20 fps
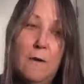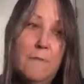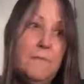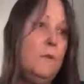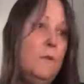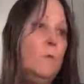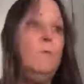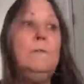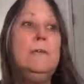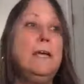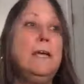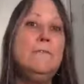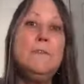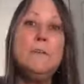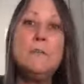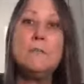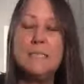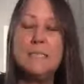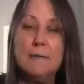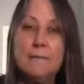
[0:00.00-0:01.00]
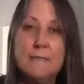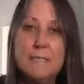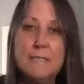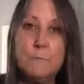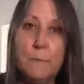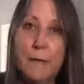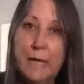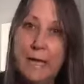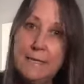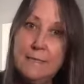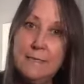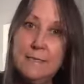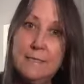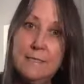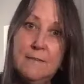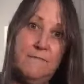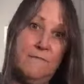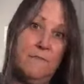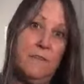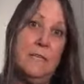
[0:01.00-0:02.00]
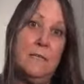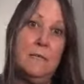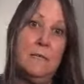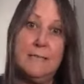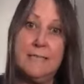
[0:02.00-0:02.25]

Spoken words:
If you give yourself space to feel